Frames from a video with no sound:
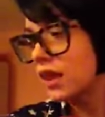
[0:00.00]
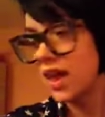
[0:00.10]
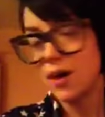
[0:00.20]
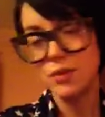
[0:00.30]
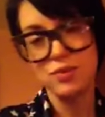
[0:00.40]

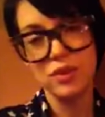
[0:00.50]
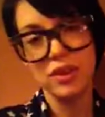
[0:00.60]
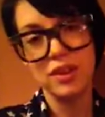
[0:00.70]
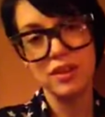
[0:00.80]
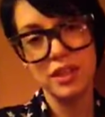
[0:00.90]
That was
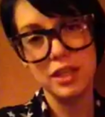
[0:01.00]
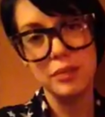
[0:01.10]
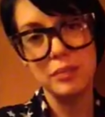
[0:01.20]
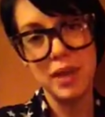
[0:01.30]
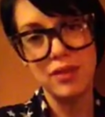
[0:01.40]
really the
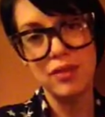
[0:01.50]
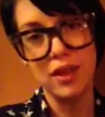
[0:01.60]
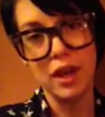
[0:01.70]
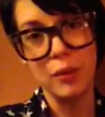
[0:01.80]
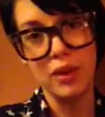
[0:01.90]
main
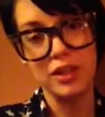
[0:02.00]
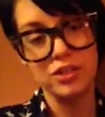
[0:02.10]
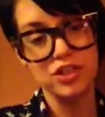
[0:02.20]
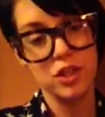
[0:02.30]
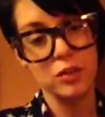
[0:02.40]
thing I wanted to
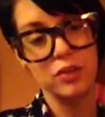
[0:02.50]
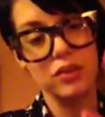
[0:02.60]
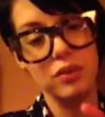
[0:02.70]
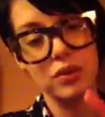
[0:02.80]
share with you,